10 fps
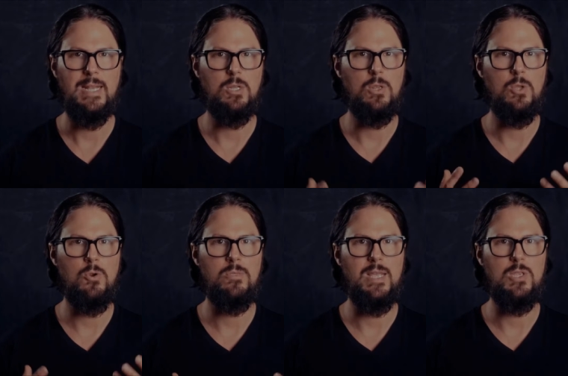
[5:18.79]
and to
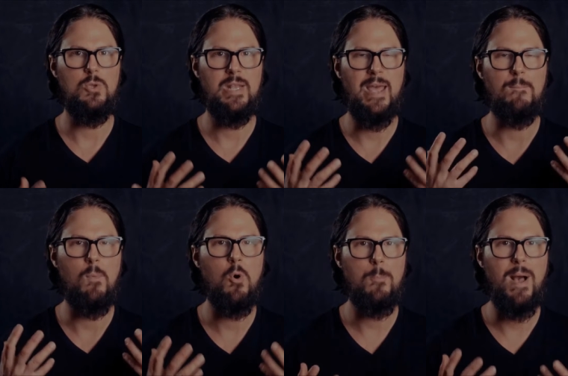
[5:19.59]
learn that you can have
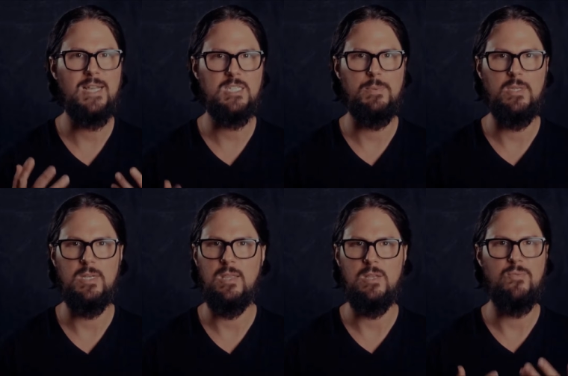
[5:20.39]
more
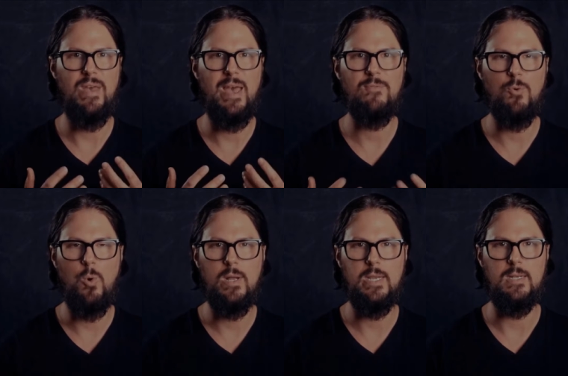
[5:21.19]
possibility than you've ever
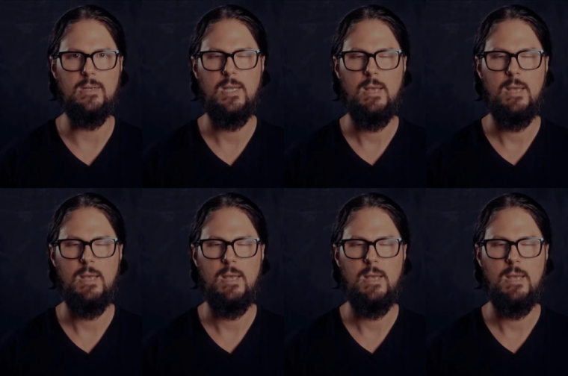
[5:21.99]
wanted